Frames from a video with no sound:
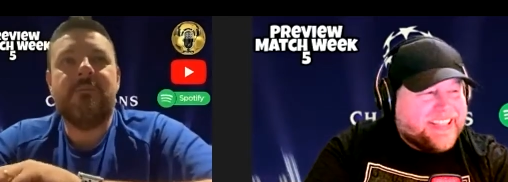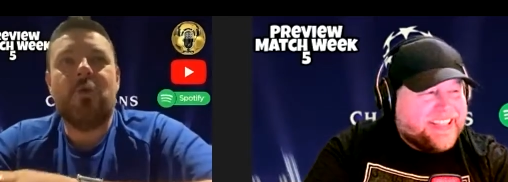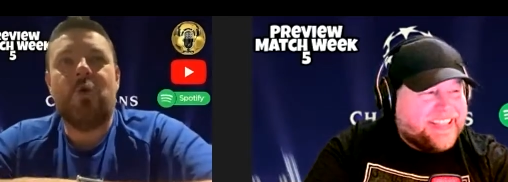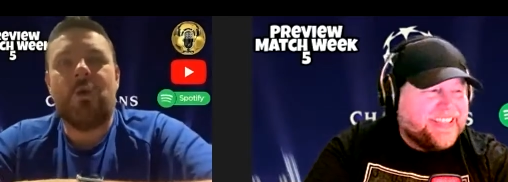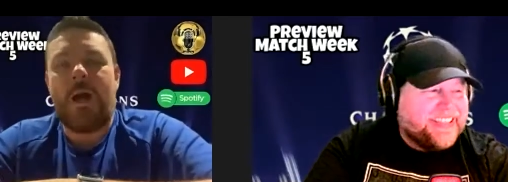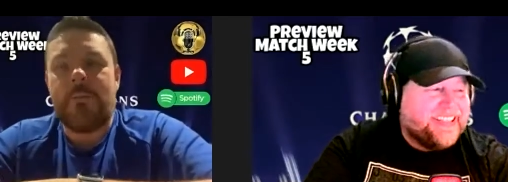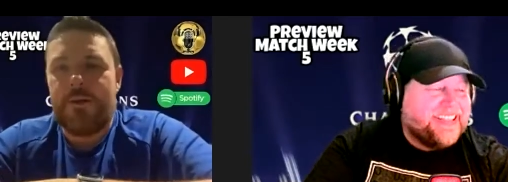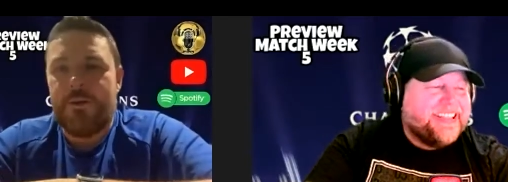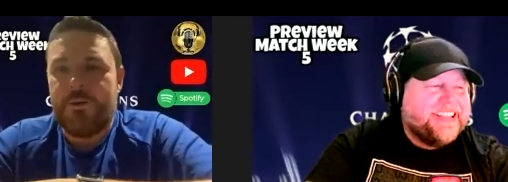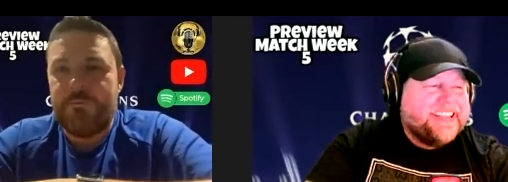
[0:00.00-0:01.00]
Speaker 1: Could happen,
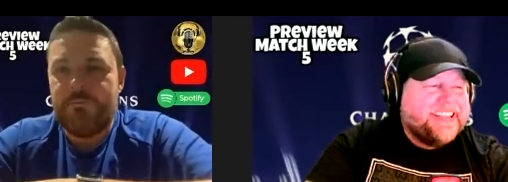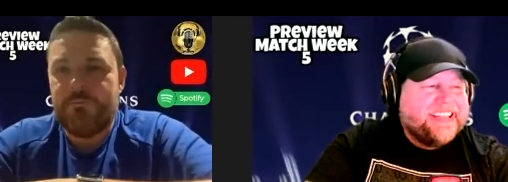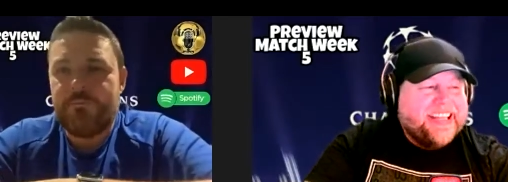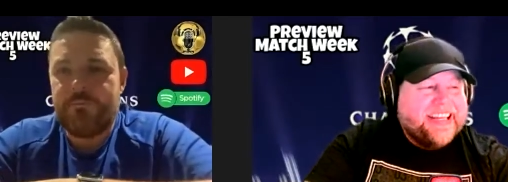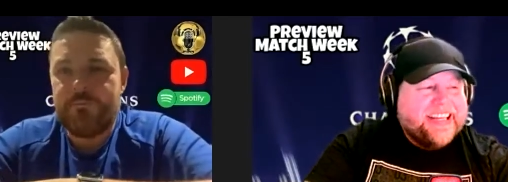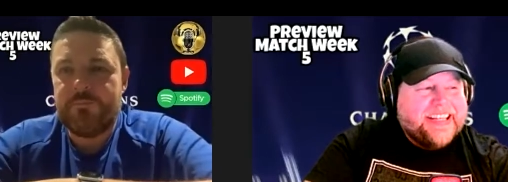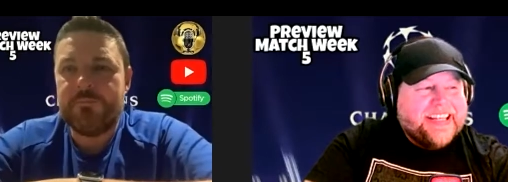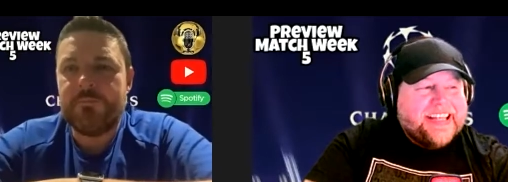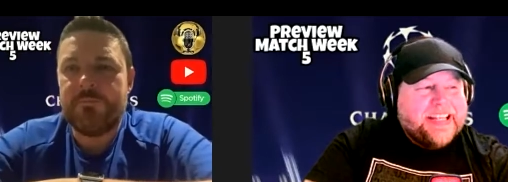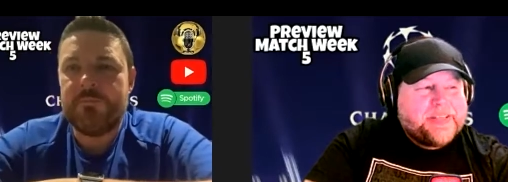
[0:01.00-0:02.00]
all right. Yeah.
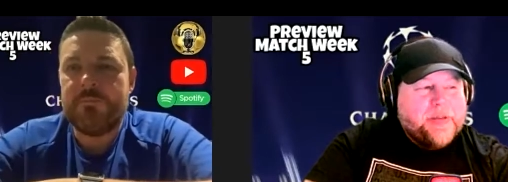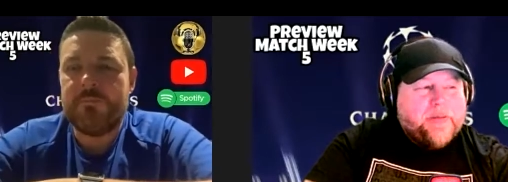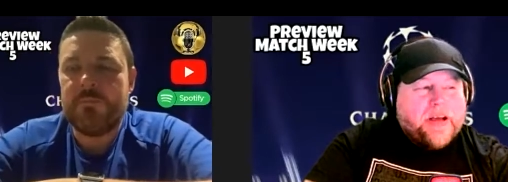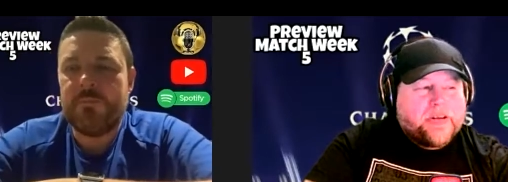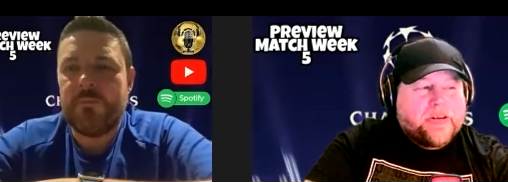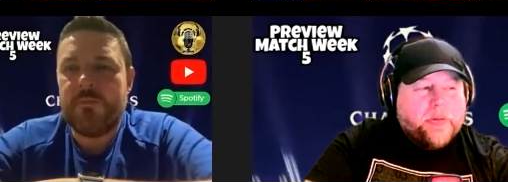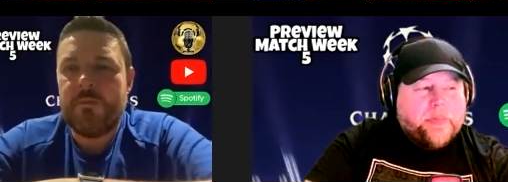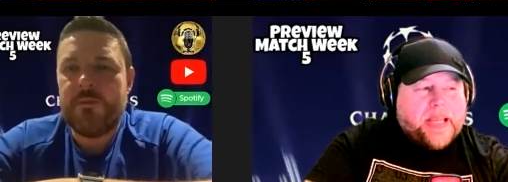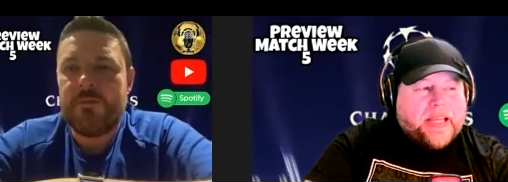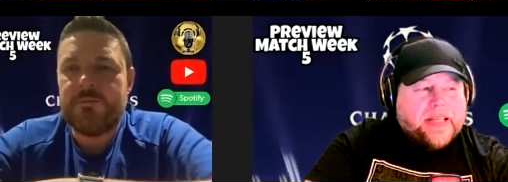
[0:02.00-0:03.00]
Let's move on. Group
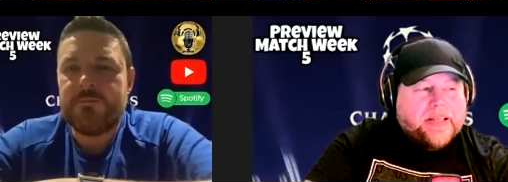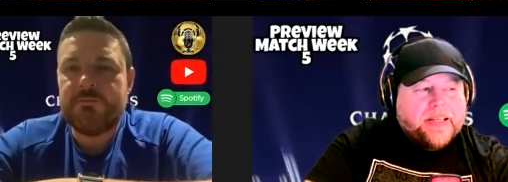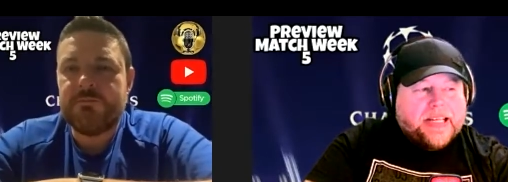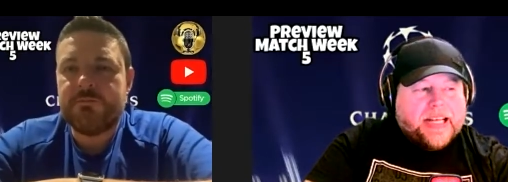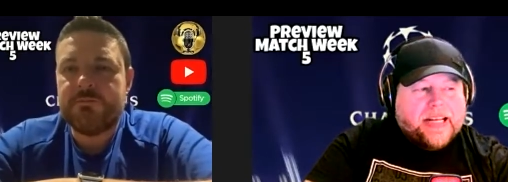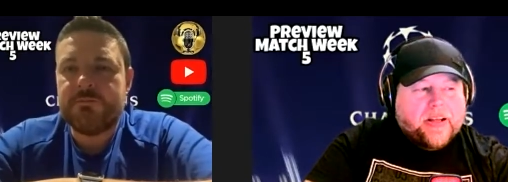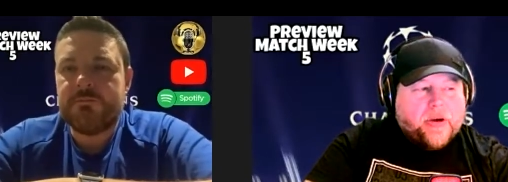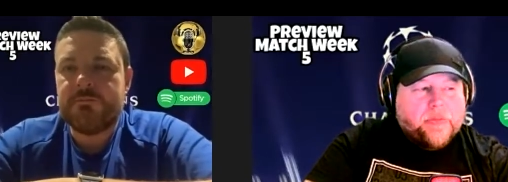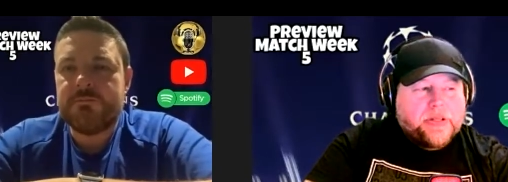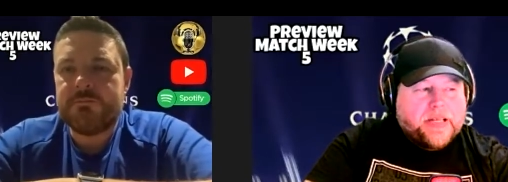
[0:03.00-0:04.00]
B.
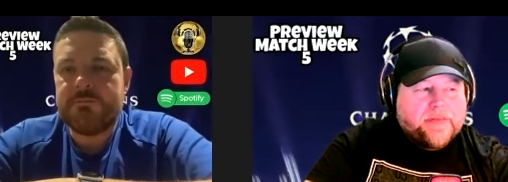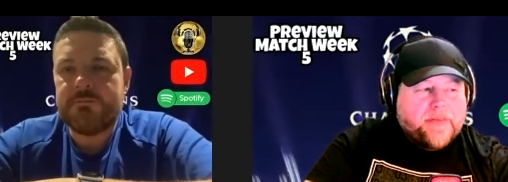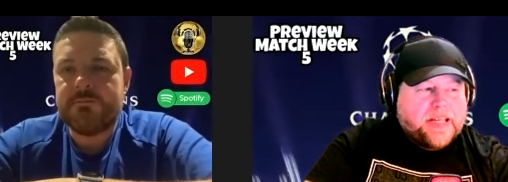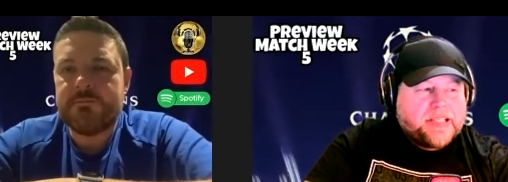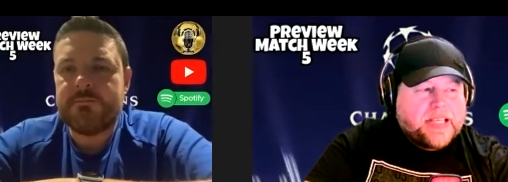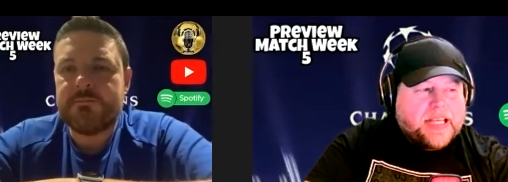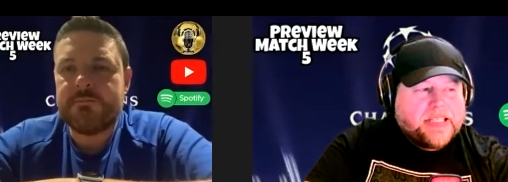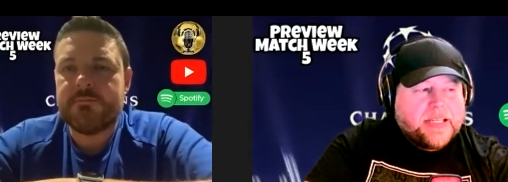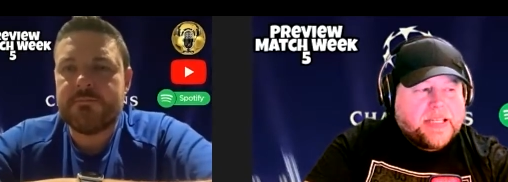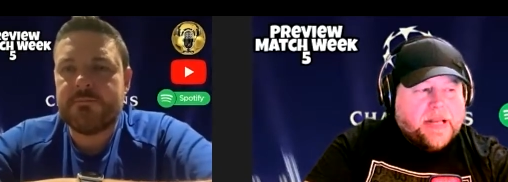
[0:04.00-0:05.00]
Atletico Madrid versus
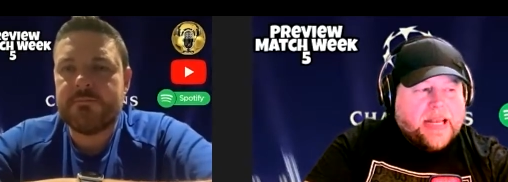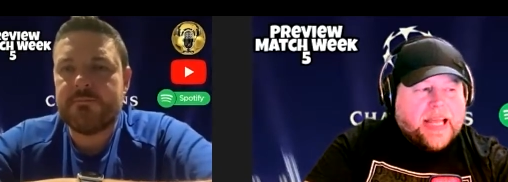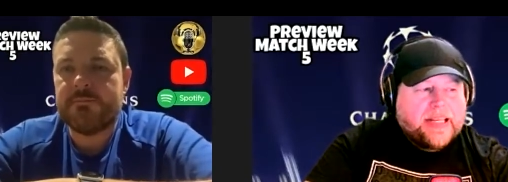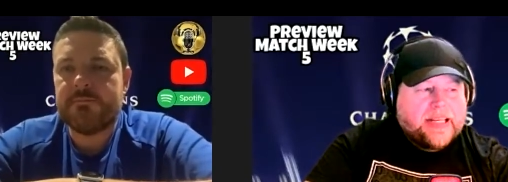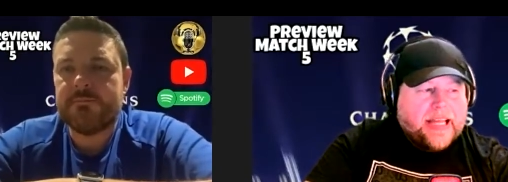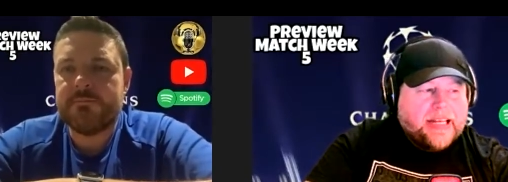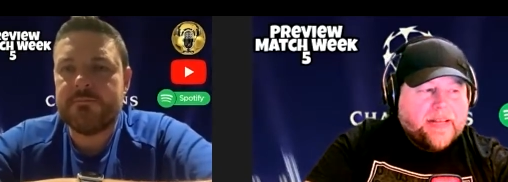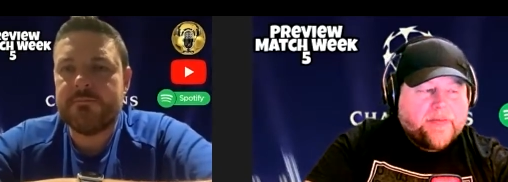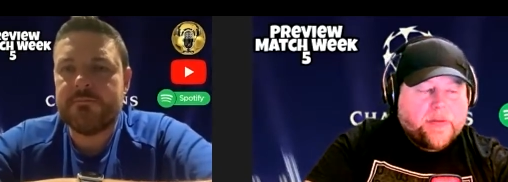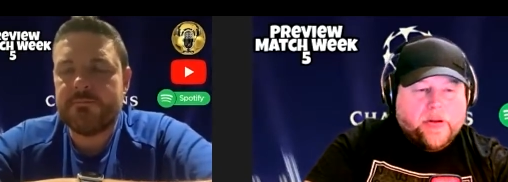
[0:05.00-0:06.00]
AC Milan and
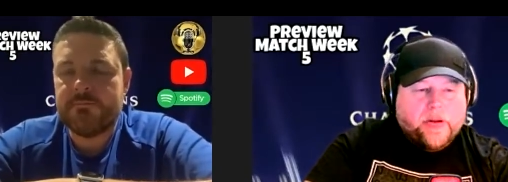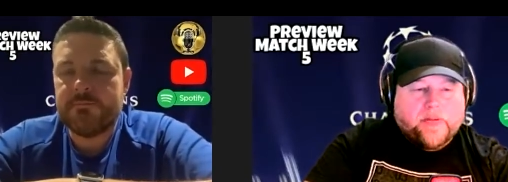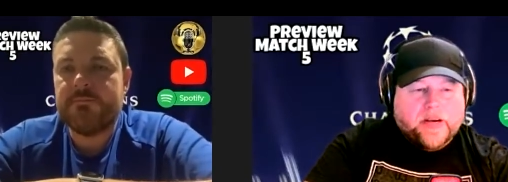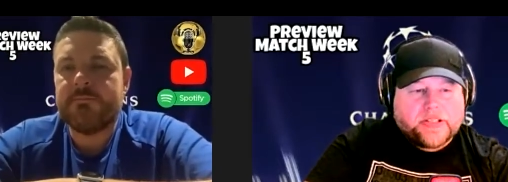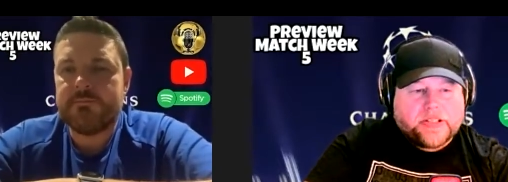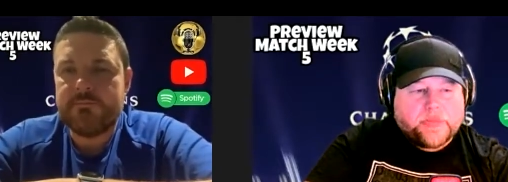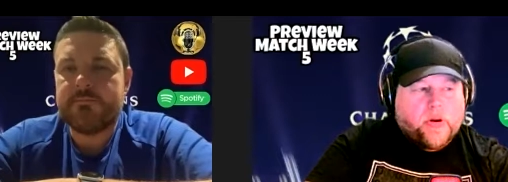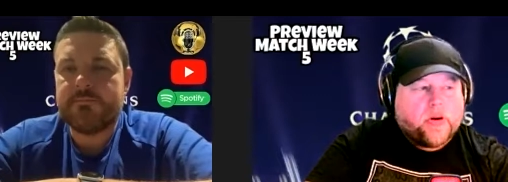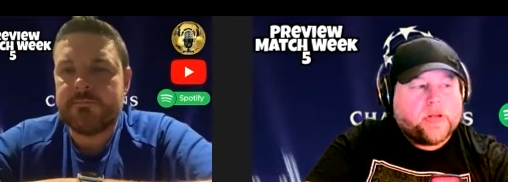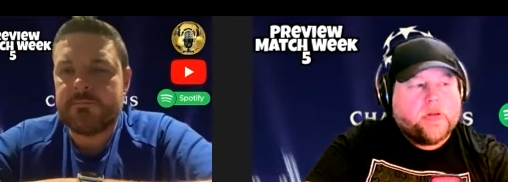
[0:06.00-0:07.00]
Liverpool versus
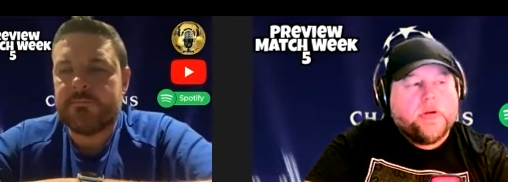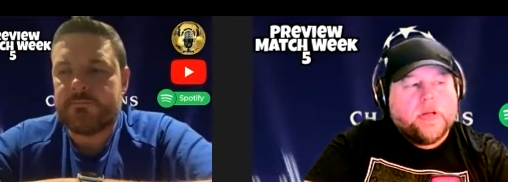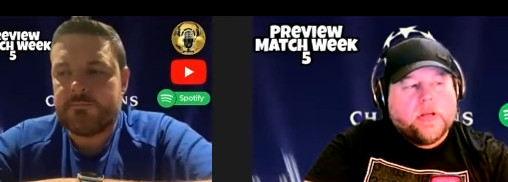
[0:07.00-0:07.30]
Porto.